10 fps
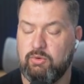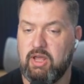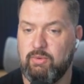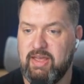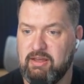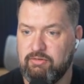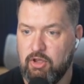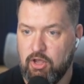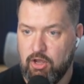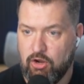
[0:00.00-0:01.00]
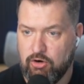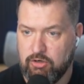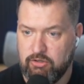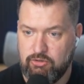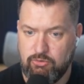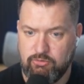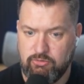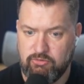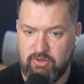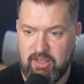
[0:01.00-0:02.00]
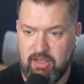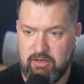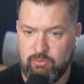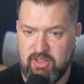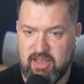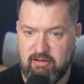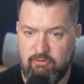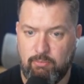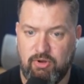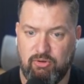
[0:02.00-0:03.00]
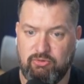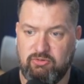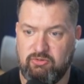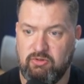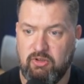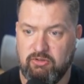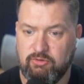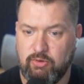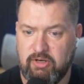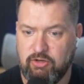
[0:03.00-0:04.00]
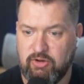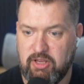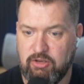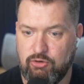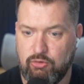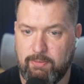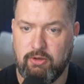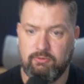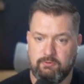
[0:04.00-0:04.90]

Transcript: You'll see how to build a full-stack Next.js application and how Prisma Accelerate can make